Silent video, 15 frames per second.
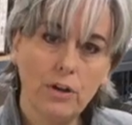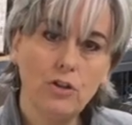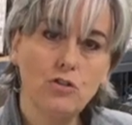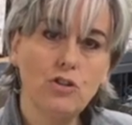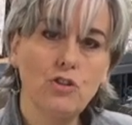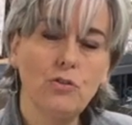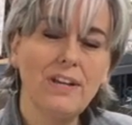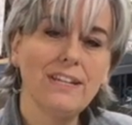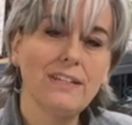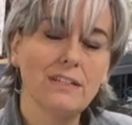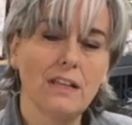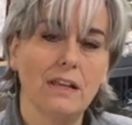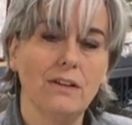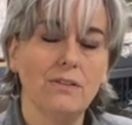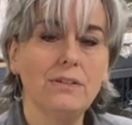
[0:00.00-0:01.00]
work your strings
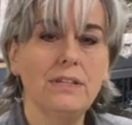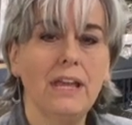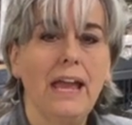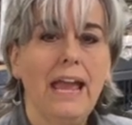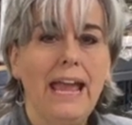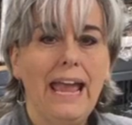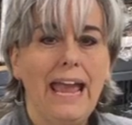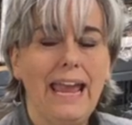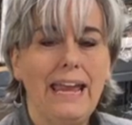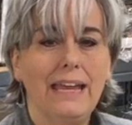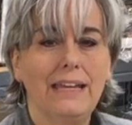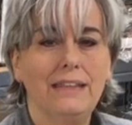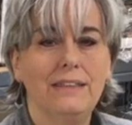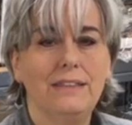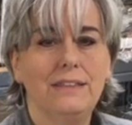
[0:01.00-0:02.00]
loose,
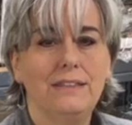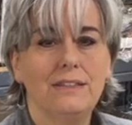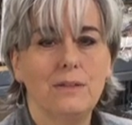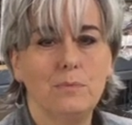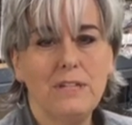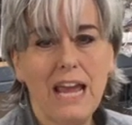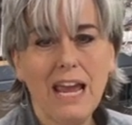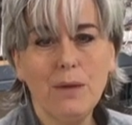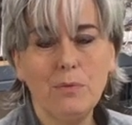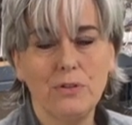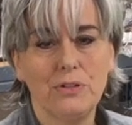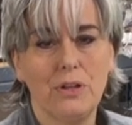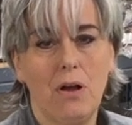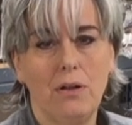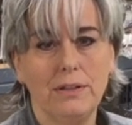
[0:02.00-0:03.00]
and some table
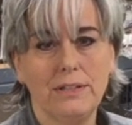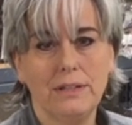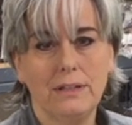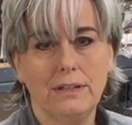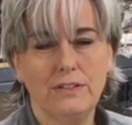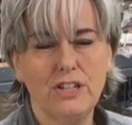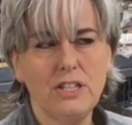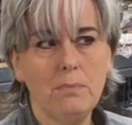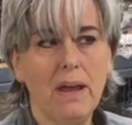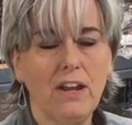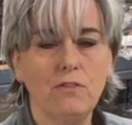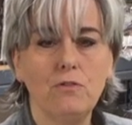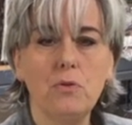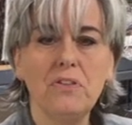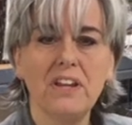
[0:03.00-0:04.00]
salt. Just about
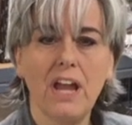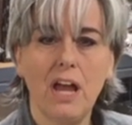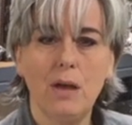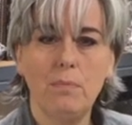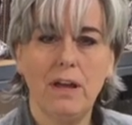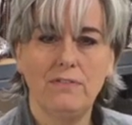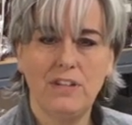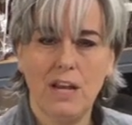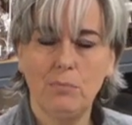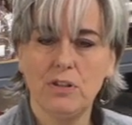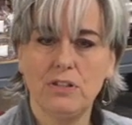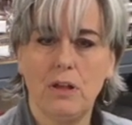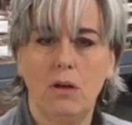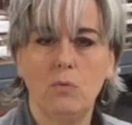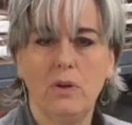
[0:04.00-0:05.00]
1/4 cup of table
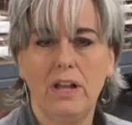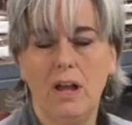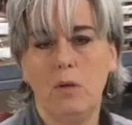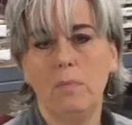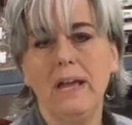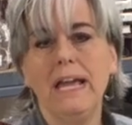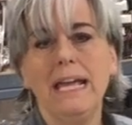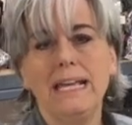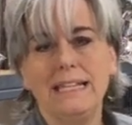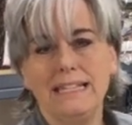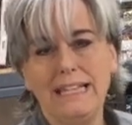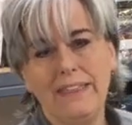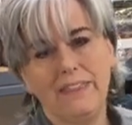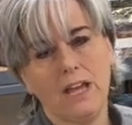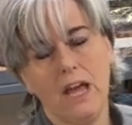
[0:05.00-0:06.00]
salt will help
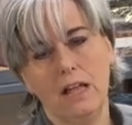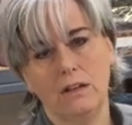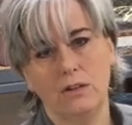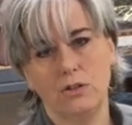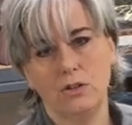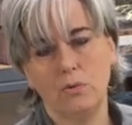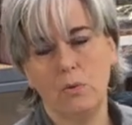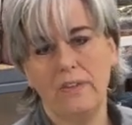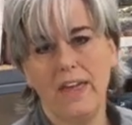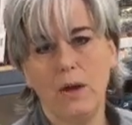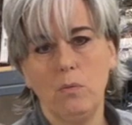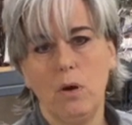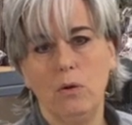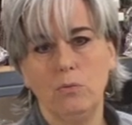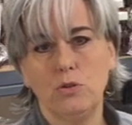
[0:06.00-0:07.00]
set the colors to where they
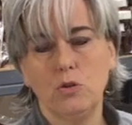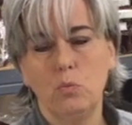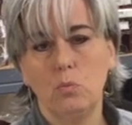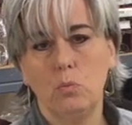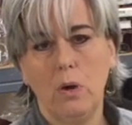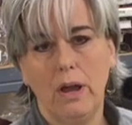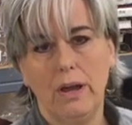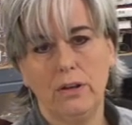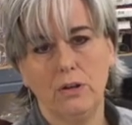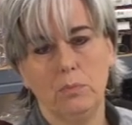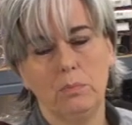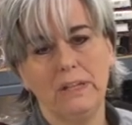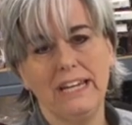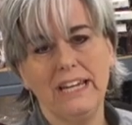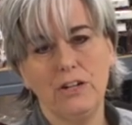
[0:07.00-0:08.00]
won't run or
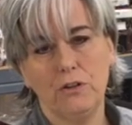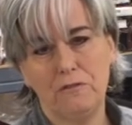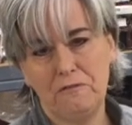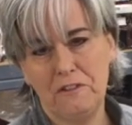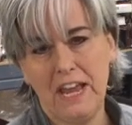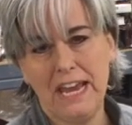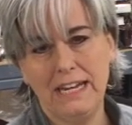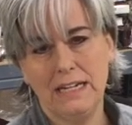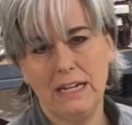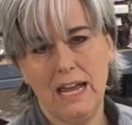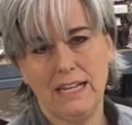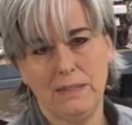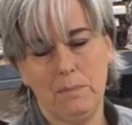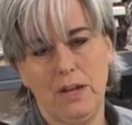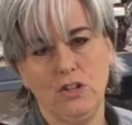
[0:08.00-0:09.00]
bleed or fade
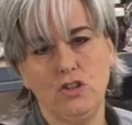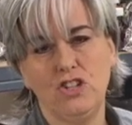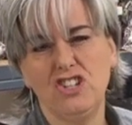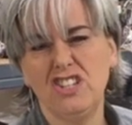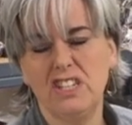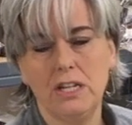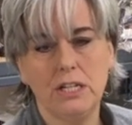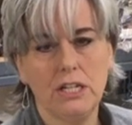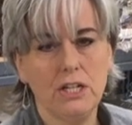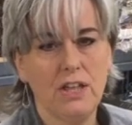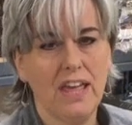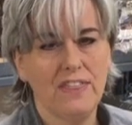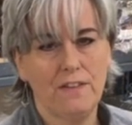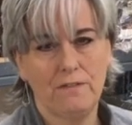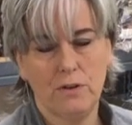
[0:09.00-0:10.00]
as much. You just need to do
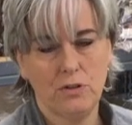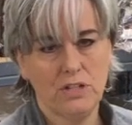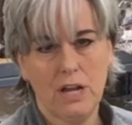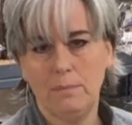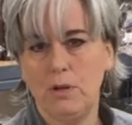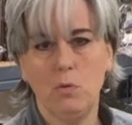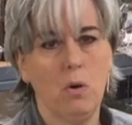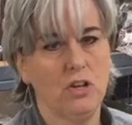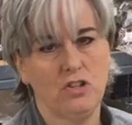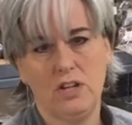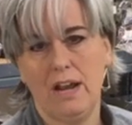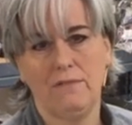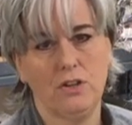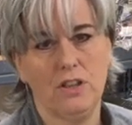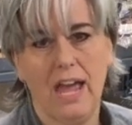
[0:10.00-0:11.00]
that the first time you wash
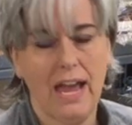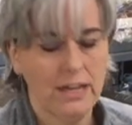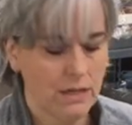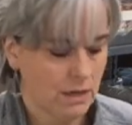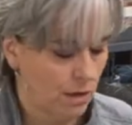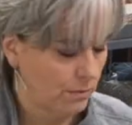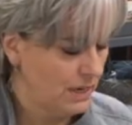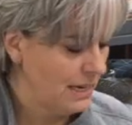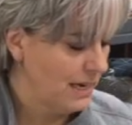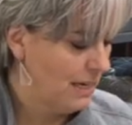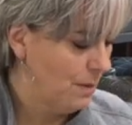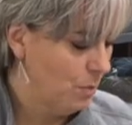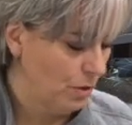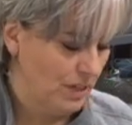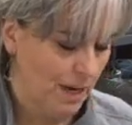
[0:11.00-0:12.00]
it. After that, you don't need
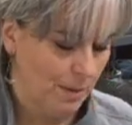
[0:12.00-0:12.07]
any more